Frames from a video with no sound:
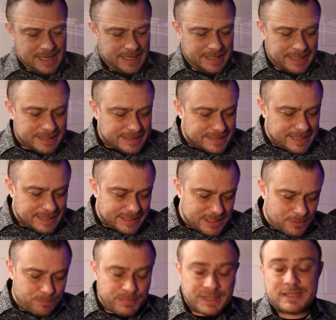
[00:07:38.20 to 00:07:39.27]
and
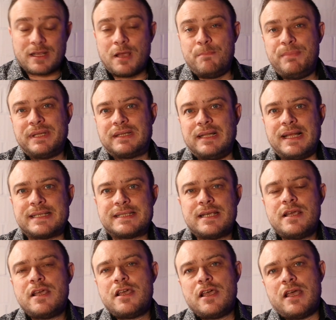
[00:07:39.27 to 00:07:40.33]
that's a bit less.
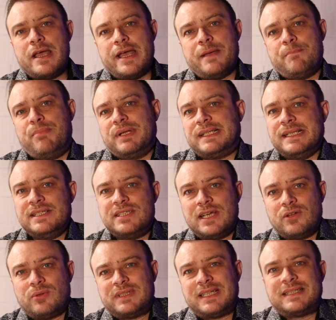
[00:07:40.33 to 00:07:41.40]
But in
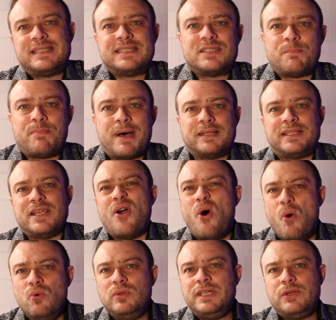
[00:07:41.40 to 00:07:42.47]
general, that is about the
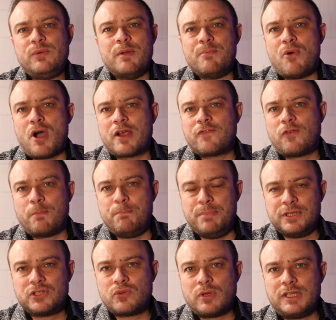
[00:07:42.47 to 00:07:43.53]
only remark for
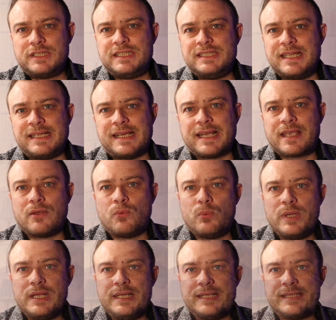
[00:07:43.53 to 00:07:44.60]
build quality that I can
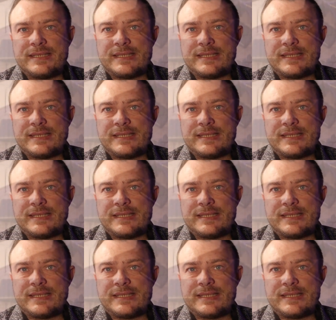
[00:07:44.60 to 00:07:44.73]
really